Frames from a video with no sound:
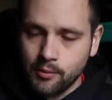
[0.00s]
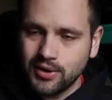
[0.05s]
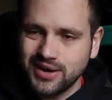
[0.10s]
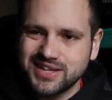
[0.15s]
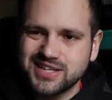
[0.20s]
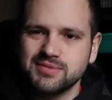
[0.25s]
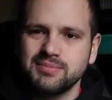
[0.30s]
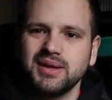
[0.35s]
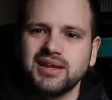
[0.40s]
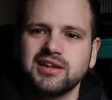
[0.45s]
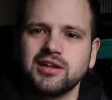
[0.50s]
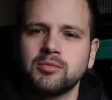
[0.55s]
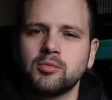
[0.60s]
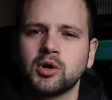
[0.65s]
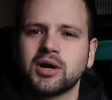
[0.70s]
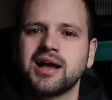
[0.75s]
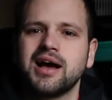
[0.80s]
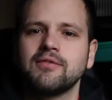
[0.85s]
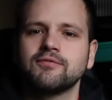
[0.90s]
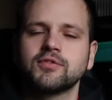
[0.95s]
I wanted to be a little
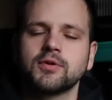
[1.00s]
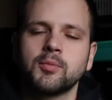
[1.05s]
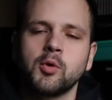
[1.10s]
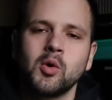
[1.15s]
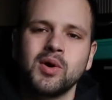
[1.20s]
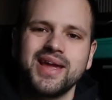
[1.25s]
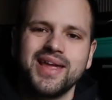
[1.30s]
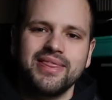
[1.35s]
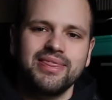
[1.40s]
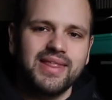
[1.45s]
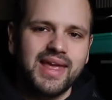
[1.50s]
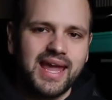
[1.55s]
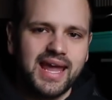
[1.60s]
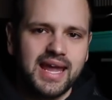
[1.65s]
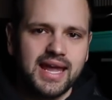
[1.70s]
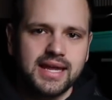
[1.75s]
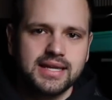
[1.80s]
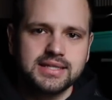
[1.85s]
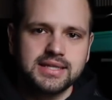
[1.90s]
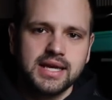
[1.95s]
more comfortable in the
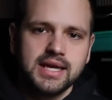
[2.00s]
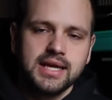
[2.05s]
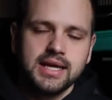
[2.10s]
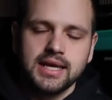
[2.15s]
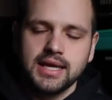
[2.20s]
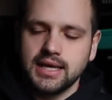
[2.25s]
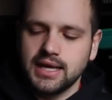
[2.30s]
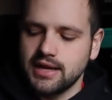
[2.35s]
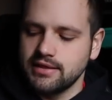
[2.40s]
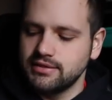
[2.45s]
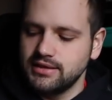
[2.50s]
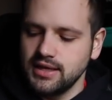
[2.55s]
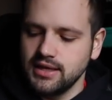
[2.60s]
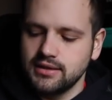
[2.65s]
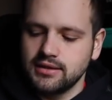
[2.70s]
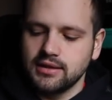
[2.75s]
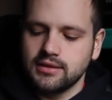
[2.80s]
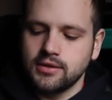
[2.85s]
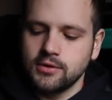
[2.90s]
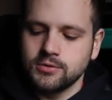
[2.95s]
hand, and I
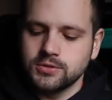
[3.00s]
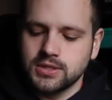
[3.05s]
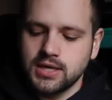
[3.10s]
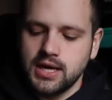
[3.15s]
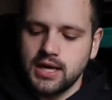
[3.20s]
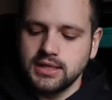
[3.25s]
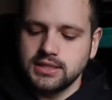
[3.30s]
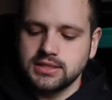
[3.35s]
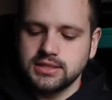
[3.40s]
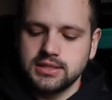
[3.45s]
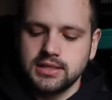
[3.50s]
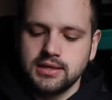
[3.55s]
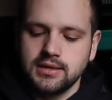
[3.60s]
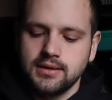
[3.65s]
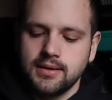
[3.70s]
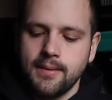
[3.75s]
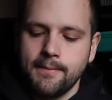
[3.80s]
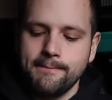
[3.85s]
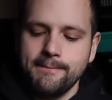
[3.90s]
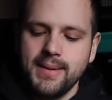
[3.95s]
think that those cuts
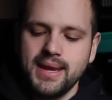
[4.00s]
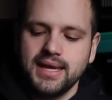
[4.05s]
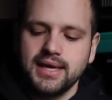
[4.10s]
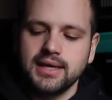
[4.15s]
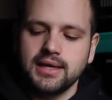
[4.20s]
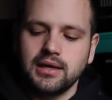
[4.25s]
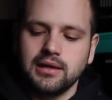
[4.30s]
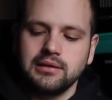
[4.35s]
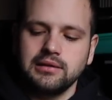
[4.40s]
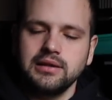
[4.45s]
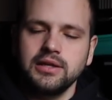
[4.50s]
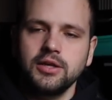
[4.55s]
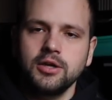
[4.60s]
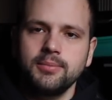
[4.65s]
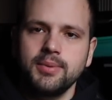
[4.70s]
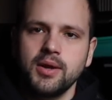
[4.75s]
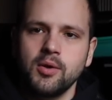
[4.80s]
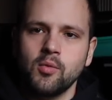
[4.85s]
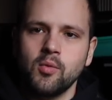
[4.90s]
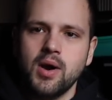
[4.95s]
make it a little
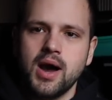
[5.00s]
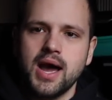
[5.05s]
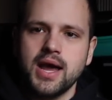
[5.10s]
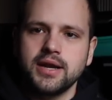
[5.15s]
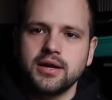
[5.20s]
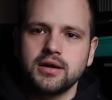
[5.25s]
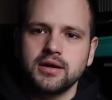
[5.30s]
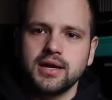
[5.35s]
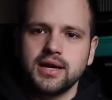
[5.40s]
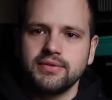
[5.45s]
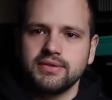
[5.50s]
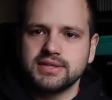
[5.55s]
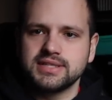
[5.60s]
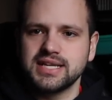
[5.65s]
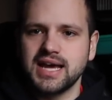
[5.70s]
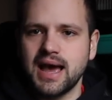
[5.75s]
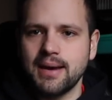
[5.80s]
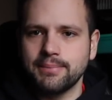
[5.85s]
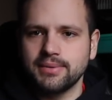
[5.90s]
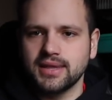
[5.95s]
bit wider in the
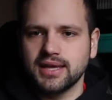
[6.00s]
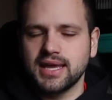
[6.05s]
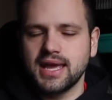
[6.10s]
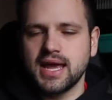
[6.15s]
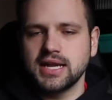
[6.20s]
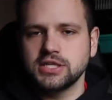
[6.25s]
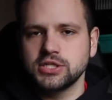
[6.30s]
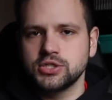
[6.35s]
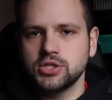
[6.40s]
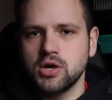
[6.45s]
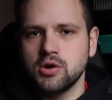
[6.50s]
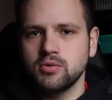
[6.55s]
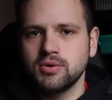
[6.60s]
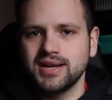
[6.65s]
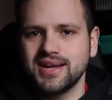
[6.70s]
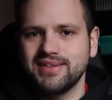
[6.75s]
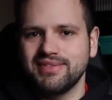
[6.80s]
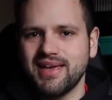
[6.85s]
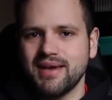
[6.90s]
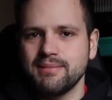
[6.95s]
top of the catch zone,
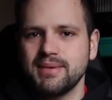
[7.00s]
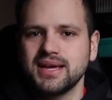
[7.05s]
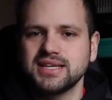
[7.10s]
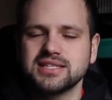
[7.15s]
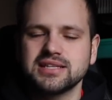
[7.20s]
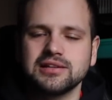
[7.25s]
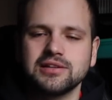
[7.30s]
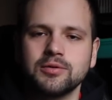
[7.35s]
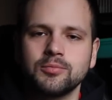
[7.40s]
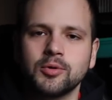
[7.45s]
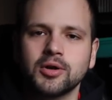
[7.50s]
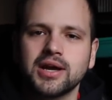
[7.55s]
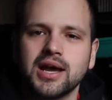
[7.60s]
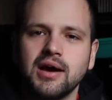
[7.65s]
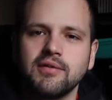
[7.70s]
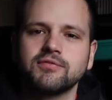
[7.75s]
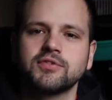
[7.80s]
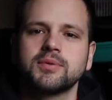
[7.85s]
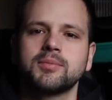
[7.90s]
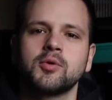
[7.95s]
and that makes it a little more
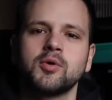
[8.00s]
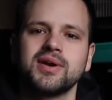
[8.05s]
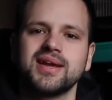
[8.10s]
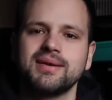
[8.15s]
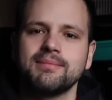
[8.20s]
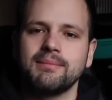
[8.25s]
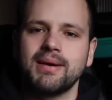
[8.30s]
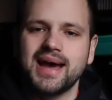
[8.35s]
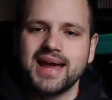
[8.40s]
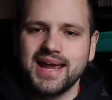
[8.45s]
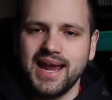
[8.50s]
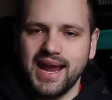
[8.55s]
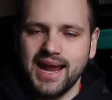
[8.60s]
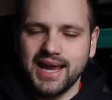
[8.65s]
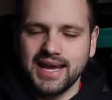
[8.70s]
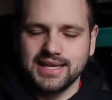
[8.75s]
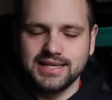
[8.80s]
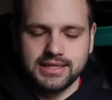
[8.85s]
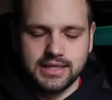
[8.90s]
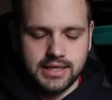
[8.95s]
comfortable in my
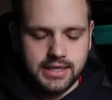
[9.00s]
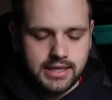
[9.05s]
hand.